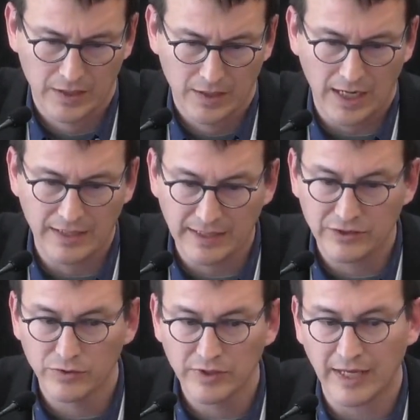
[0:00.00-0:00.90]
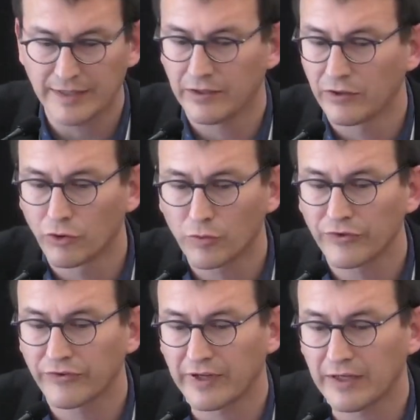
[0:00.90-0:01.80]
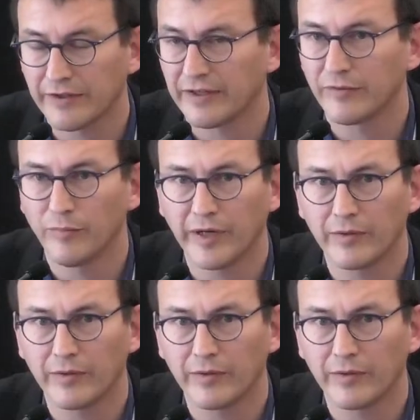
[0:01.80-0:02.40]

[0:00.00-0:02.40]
And they do it at an enormous scale that is barely